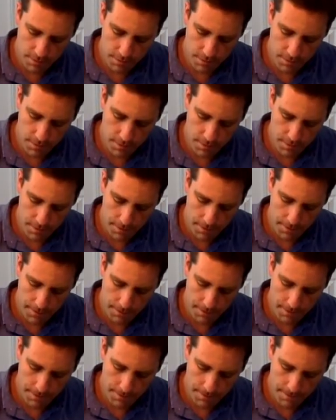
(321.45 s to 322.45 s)

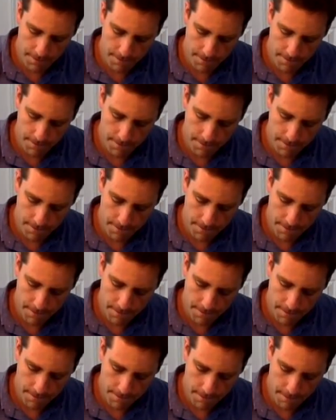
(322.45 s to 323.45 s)

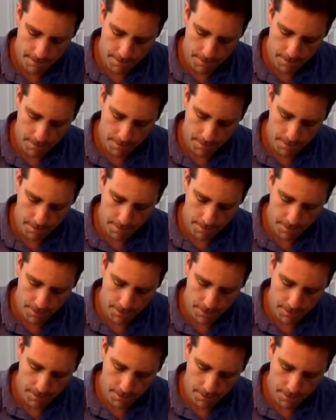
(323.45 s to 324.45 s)

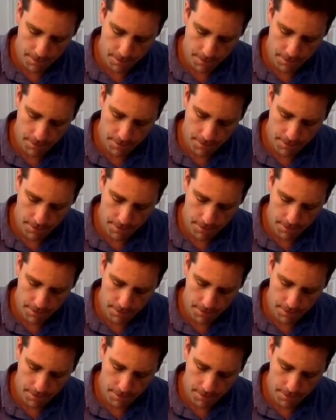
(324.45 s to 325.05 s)
(no one is talking)